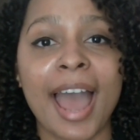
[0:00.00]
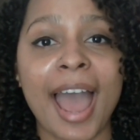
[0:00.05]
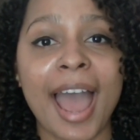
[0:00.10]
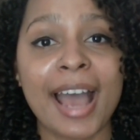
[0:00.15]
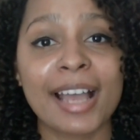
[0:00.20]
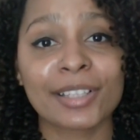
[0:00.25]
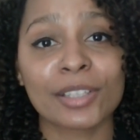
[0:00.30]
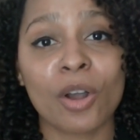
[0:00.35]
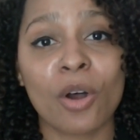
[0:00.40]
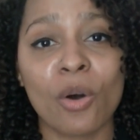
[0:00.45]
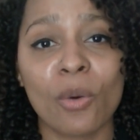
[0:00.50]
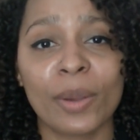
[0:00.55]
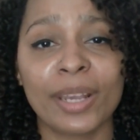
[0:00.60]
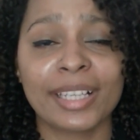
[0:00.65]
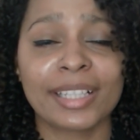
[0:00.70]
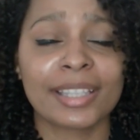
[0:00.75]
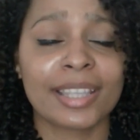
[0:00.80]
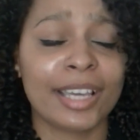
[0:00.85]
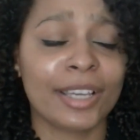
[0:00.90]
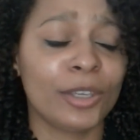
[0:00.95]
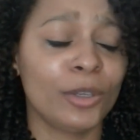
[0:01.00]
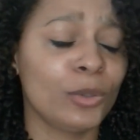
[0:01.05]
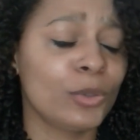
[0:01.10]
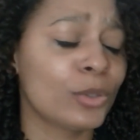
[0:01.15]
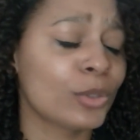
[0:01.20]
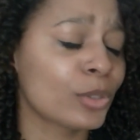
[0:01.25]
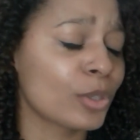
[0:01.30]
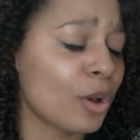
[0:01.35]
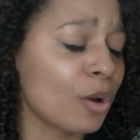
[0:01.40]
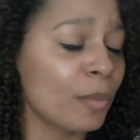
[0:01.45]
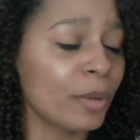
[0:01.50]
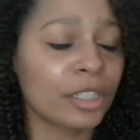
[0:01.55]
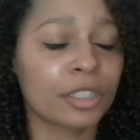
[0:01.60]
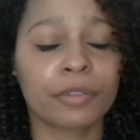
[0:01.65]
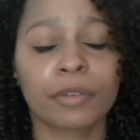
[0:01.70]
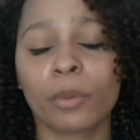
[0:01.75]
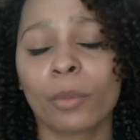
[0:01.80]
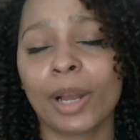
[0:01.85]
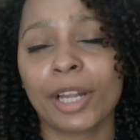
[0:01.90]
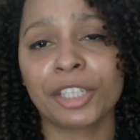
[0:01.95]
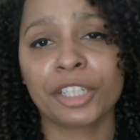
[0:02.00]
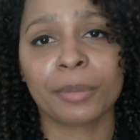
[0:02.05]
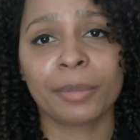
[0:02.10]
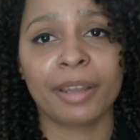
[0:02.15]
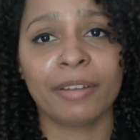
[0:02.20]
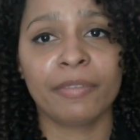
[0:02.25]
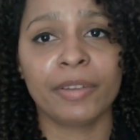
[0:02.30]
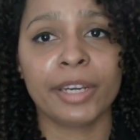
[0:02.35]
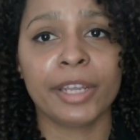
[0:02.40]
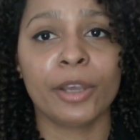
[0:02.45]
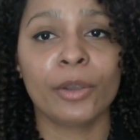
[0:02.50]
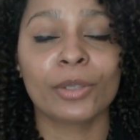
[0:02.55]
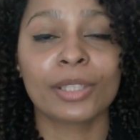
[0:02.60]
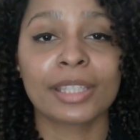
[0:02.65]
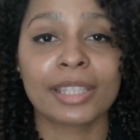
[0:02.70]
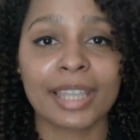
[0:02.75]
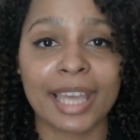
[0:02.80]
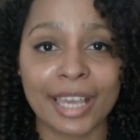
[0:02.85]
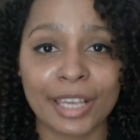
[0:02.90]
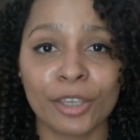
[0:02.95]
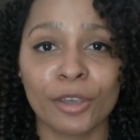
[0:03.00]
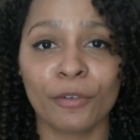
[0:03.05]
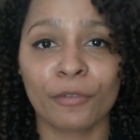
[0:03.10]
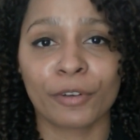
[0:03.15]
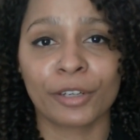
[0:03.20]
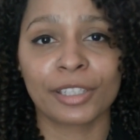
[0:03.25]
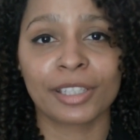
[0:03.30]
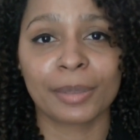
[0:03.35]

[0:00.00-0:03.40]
As always, thank you so much for watching my videos. Thank you for